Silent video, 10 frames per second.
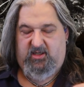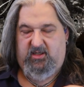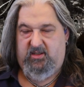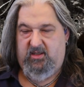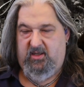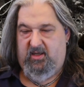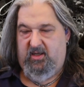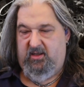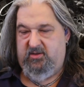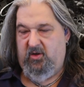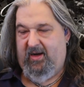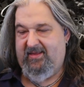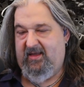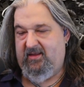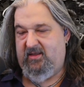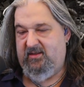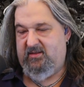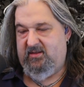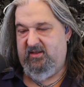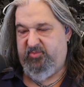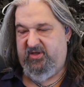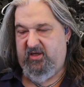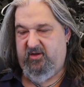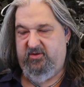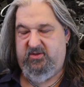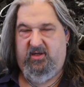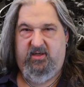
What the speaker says: And so I think this particular song